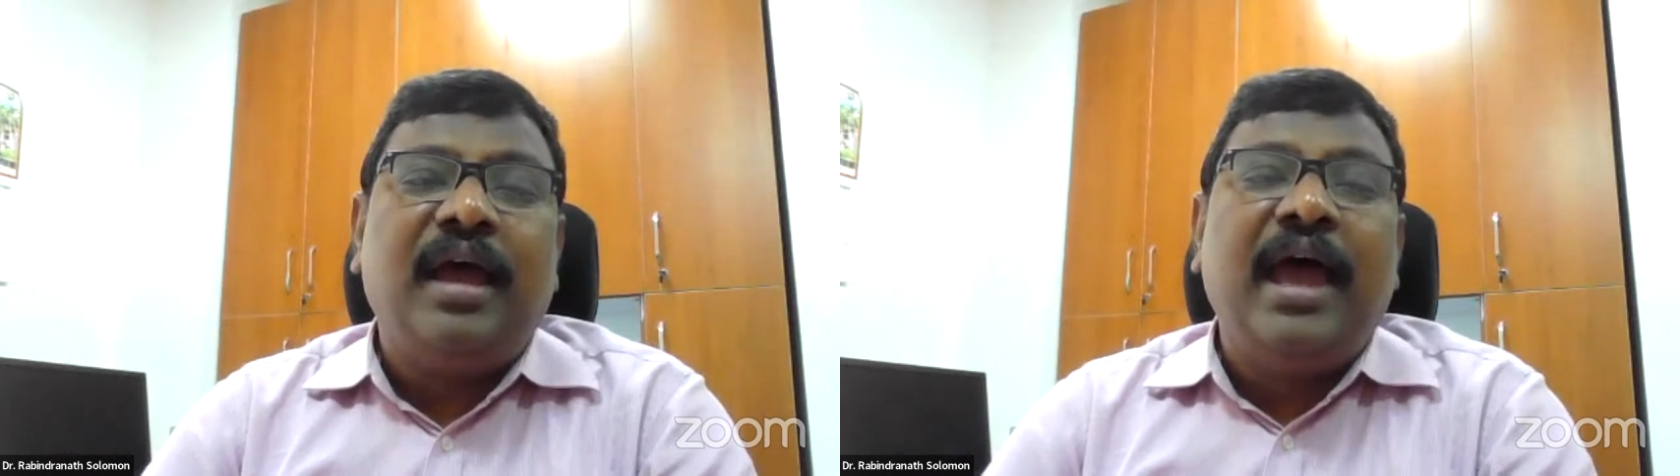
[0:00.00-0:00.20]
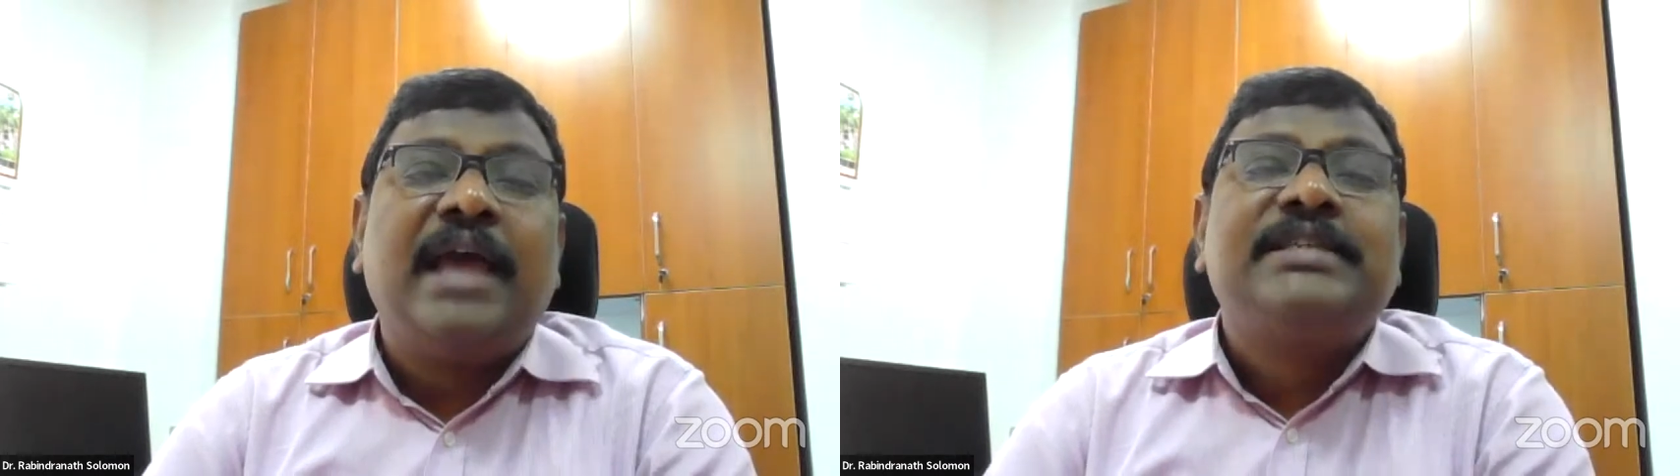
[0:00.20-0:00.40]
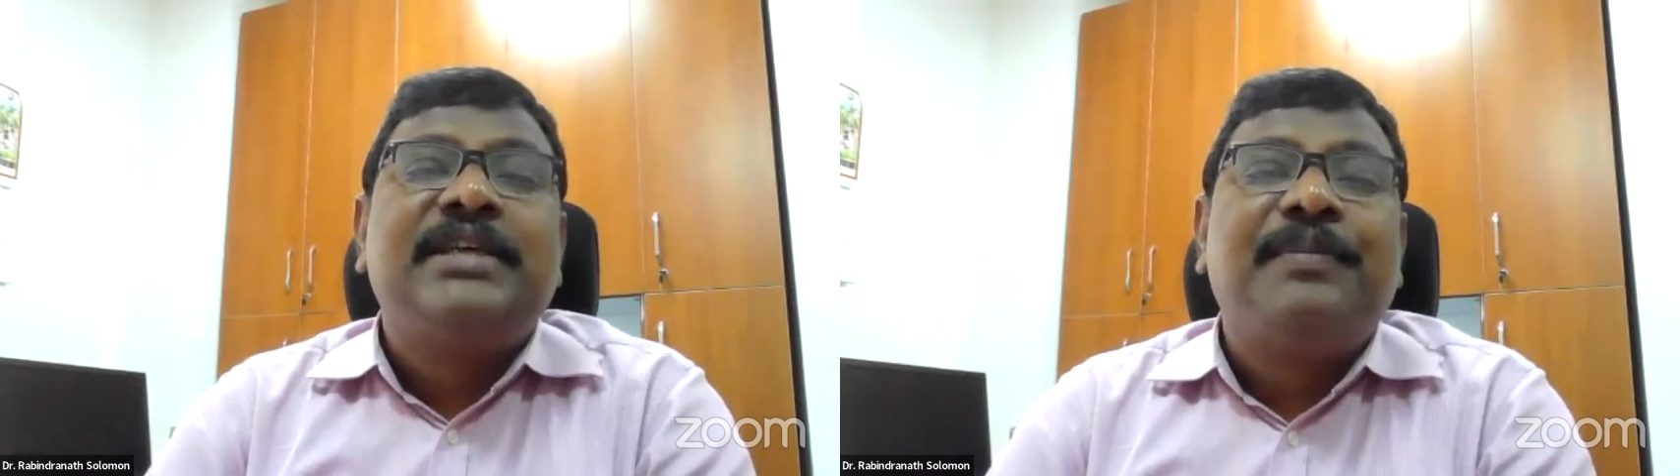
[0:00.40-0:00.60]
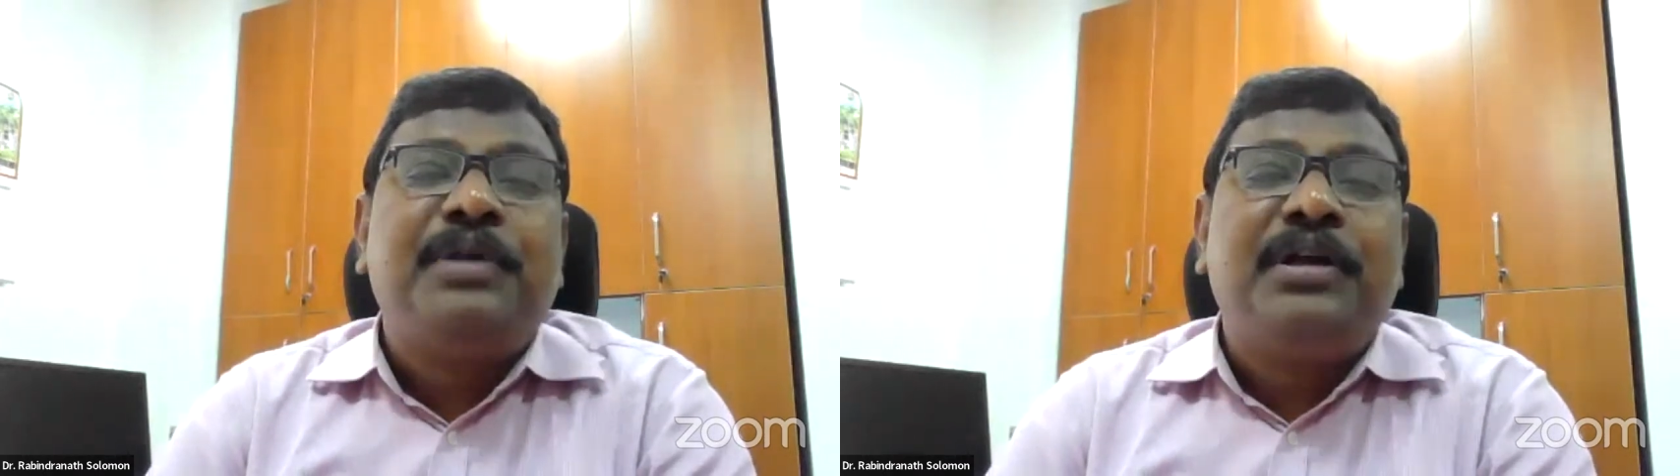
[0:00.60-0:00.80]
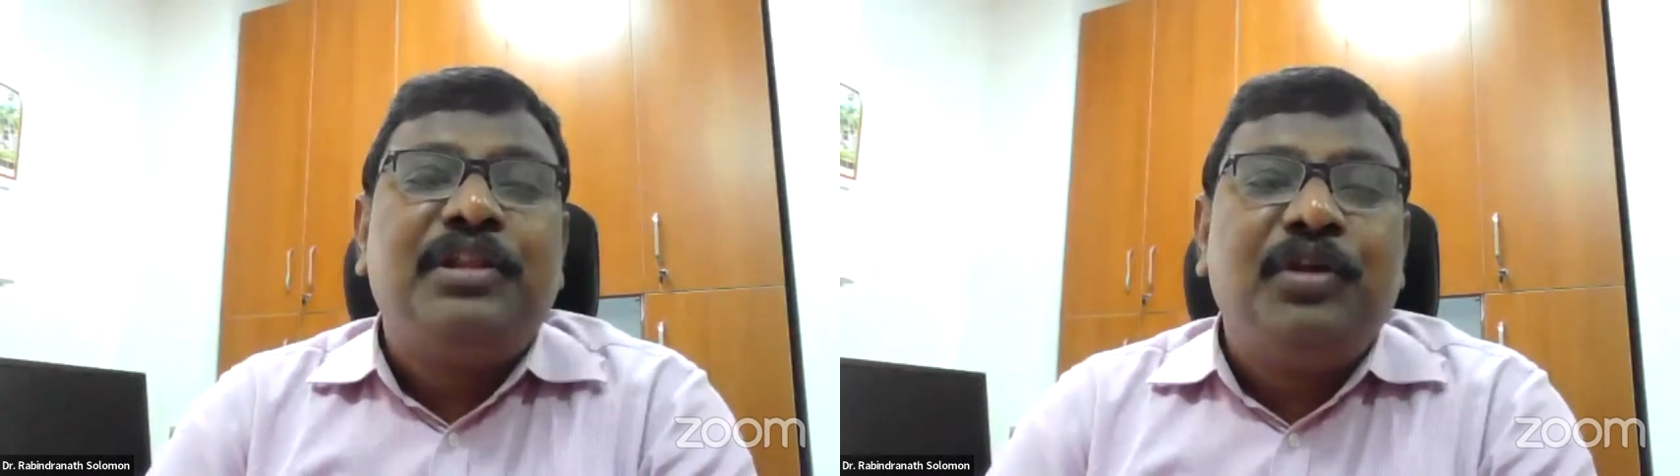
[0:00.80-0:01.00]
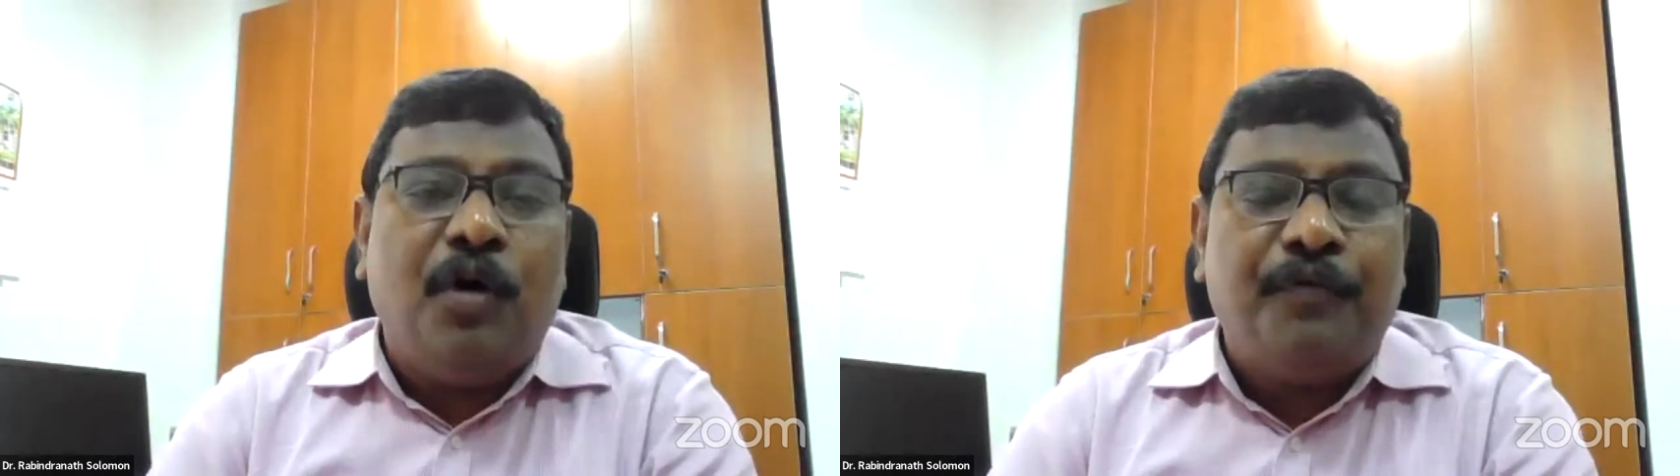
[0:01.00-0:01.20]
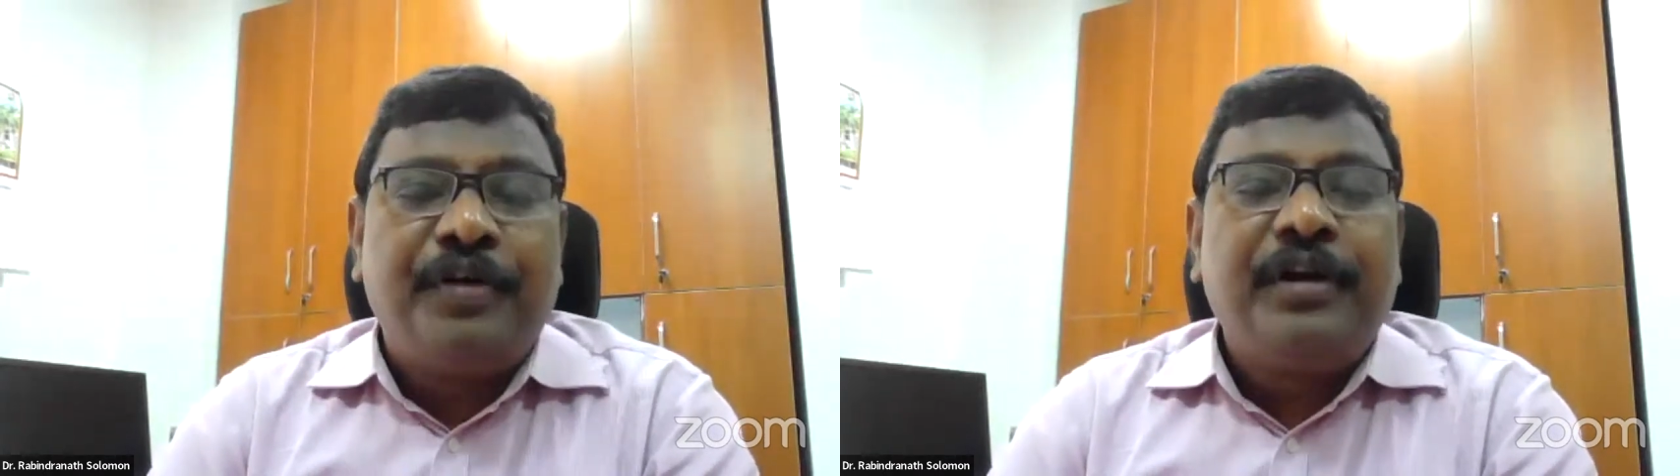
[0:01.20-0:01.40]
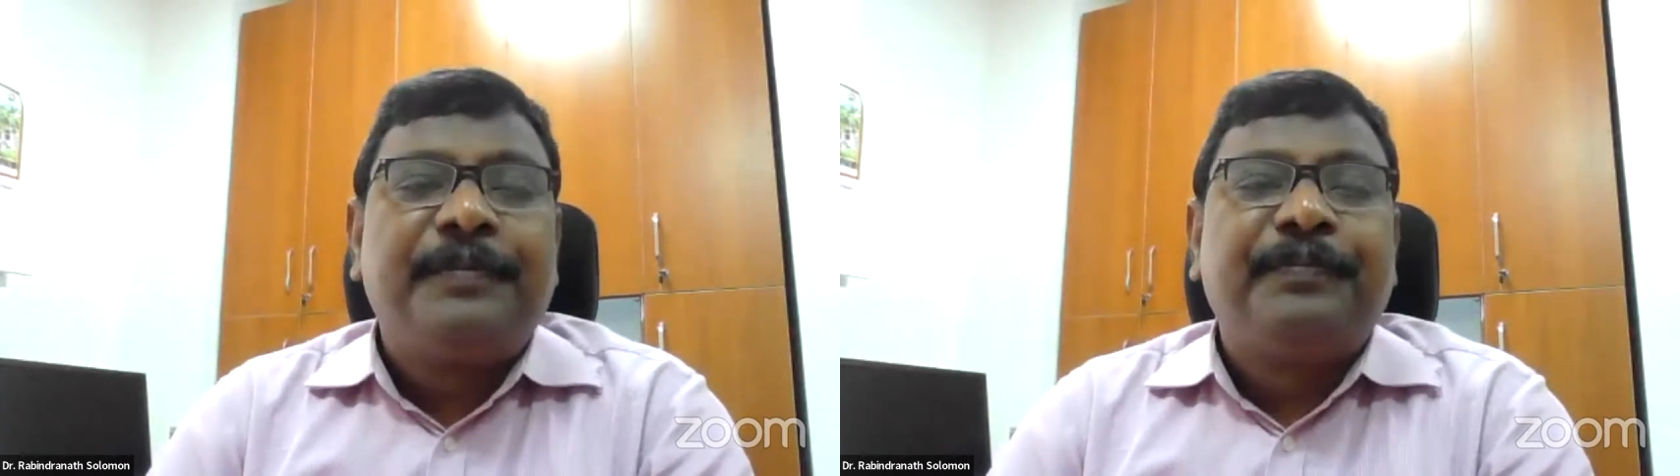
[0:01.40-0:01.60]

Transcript: accepted the offer